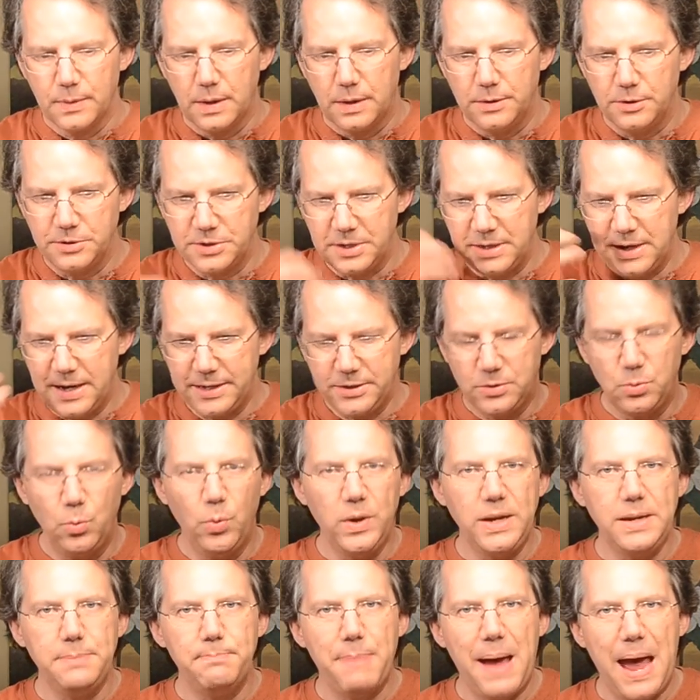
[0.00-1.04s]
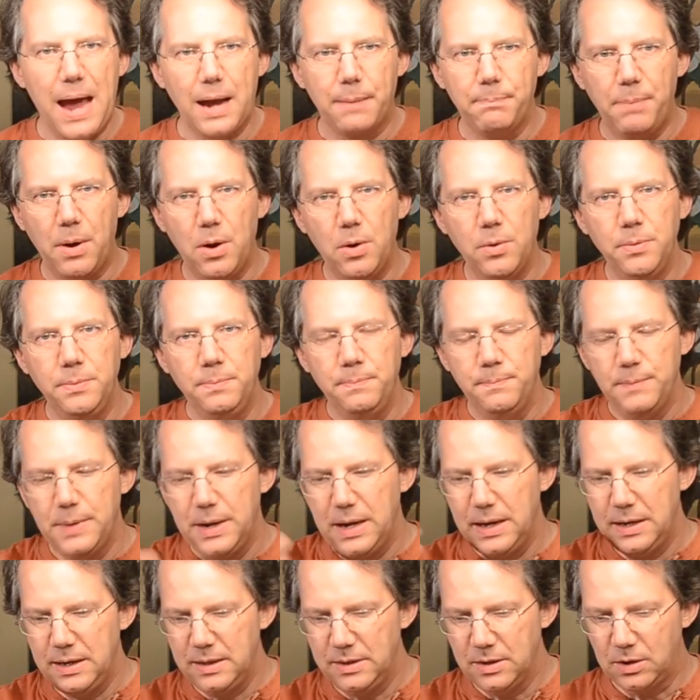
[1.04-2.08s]
There's a nice wheat backbone,
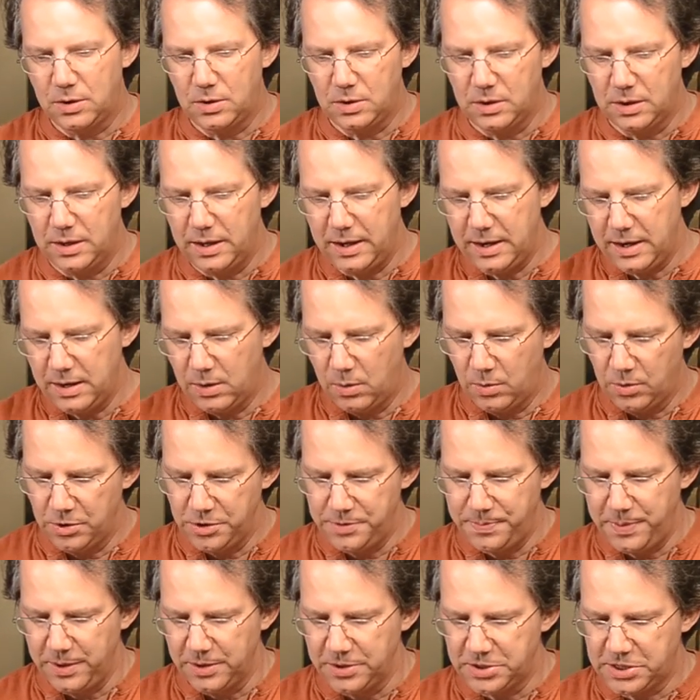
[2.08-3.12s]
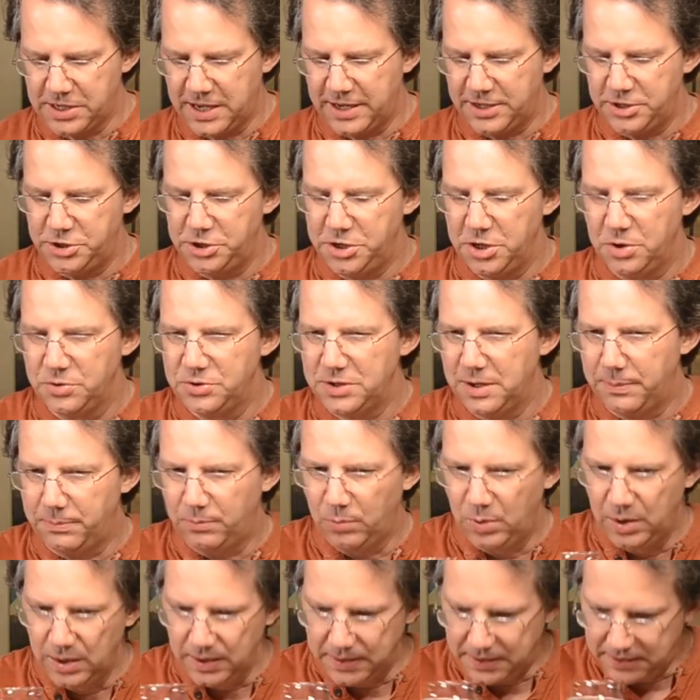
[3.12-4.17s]
and then the orange peel just kind of shows up
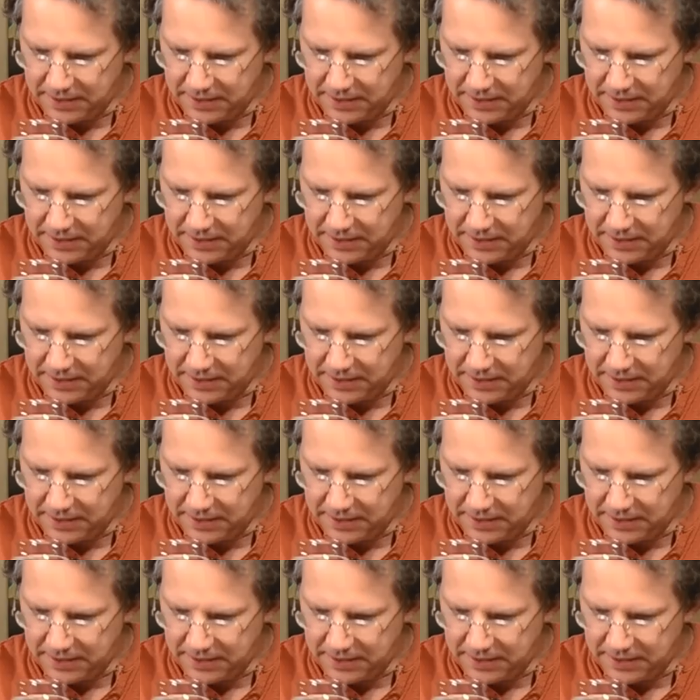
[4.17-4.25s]
really